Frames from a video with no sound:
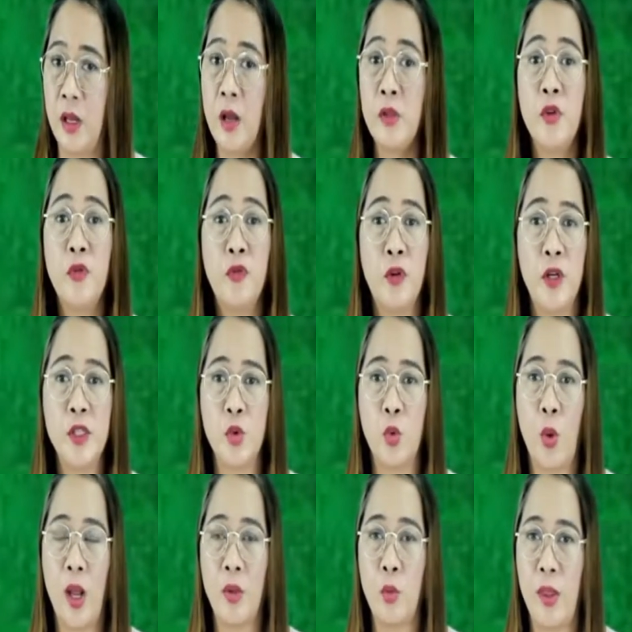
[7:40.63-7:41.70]
The first
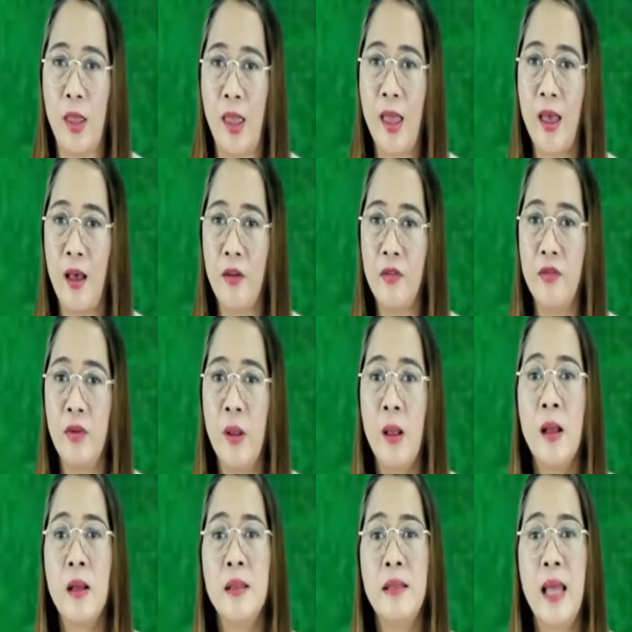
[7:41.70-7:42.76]
one we have,
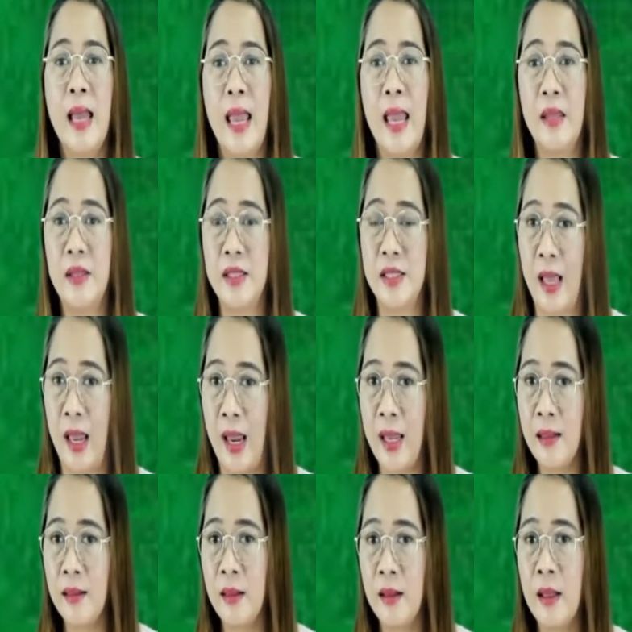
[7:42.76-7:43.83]
the andesite,